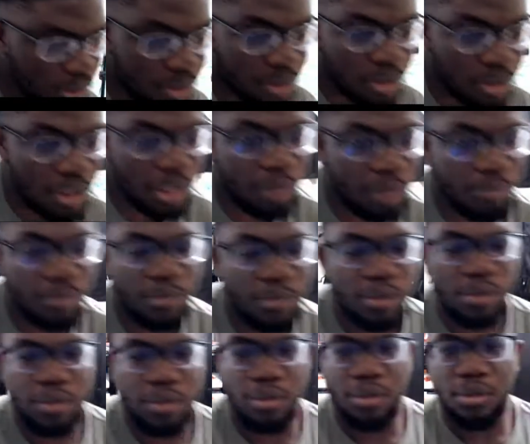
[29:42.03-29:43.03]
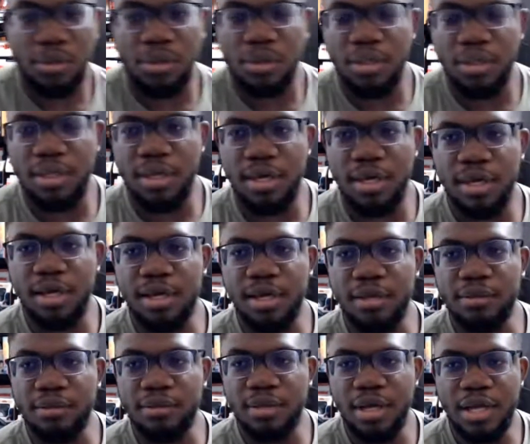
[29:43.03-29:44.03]
game.
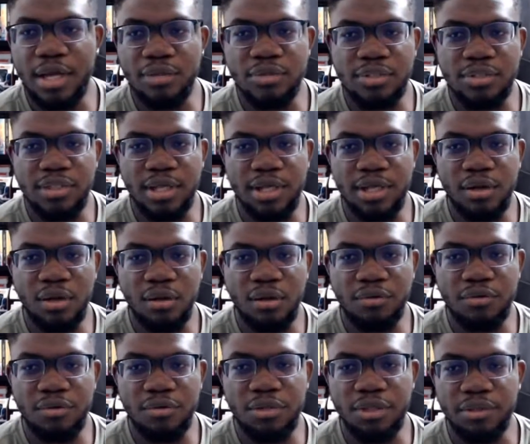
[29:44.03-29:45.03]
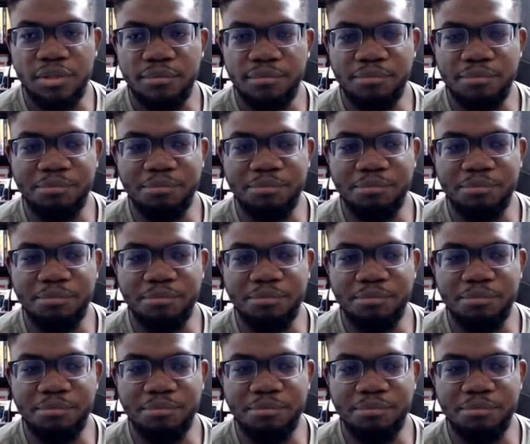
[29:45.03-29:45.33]
Yeah, I had to select Call of Duty.